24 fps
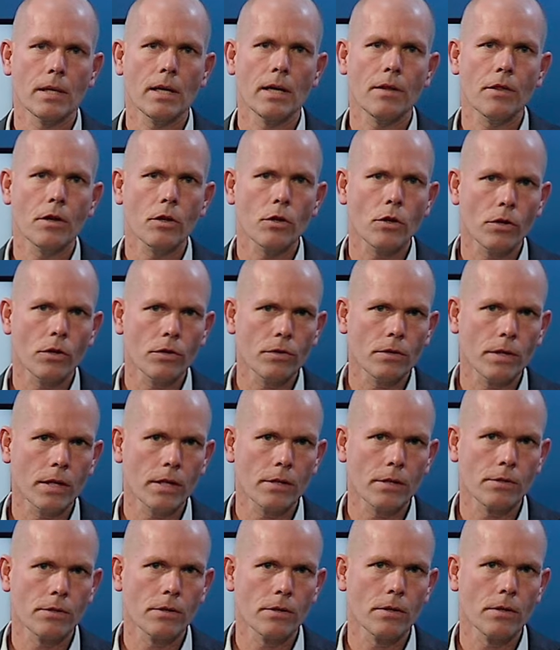In the
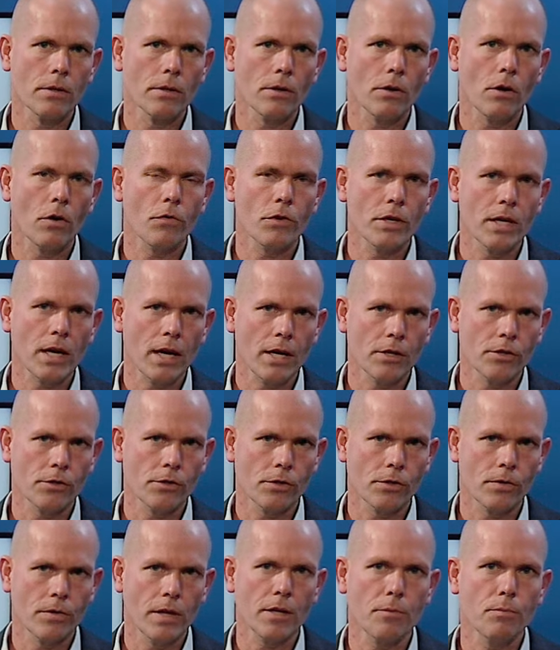context of
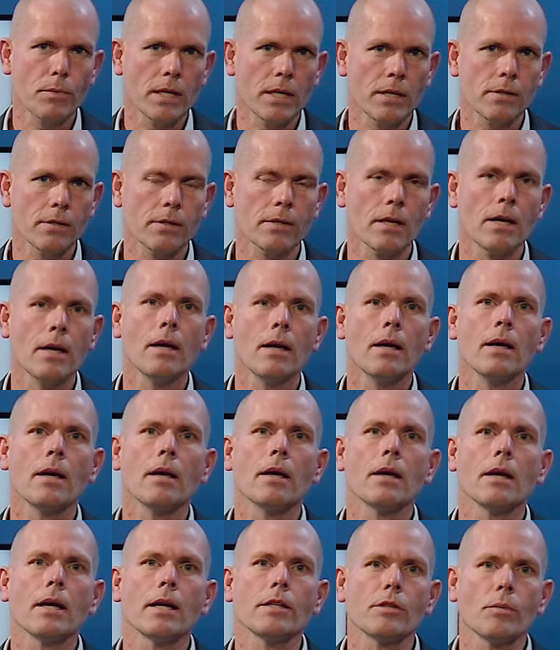cancer, that means
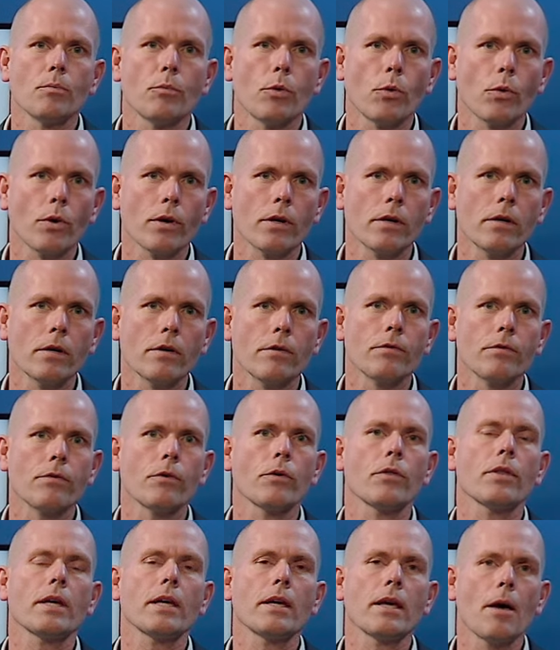it's important
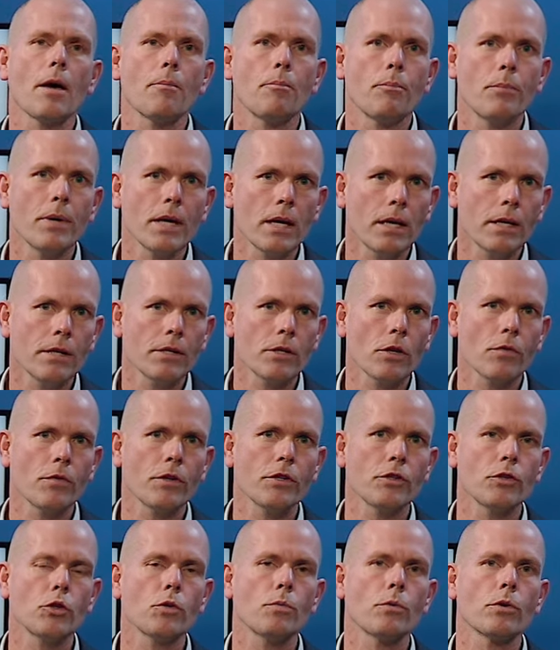for the ability of a
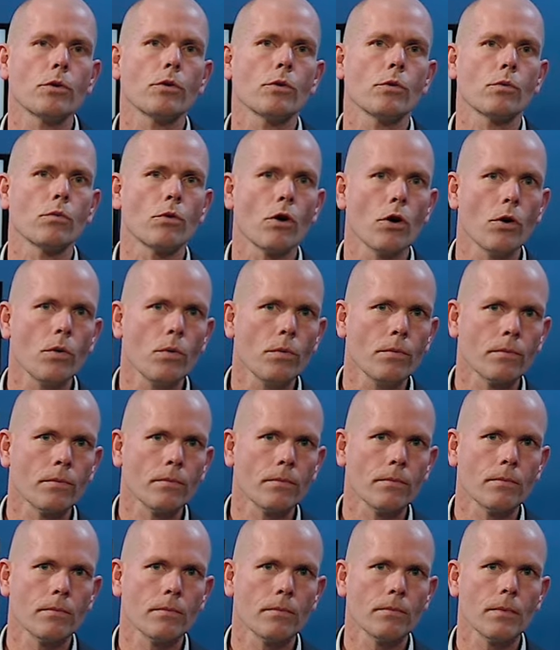tumor to grow
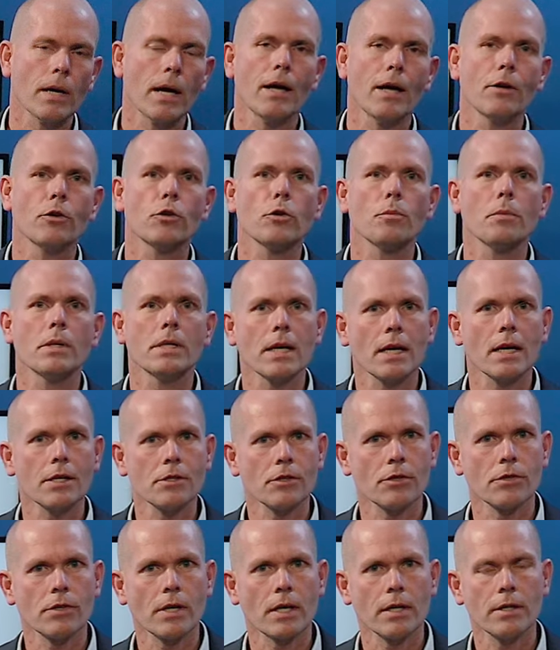and to
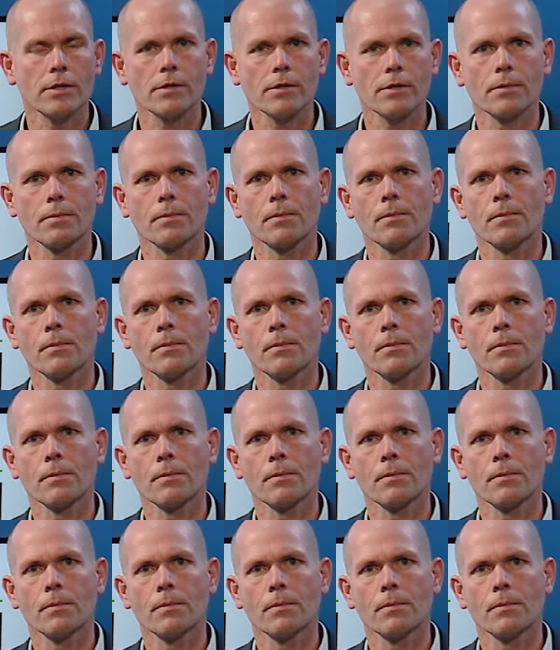metastasize.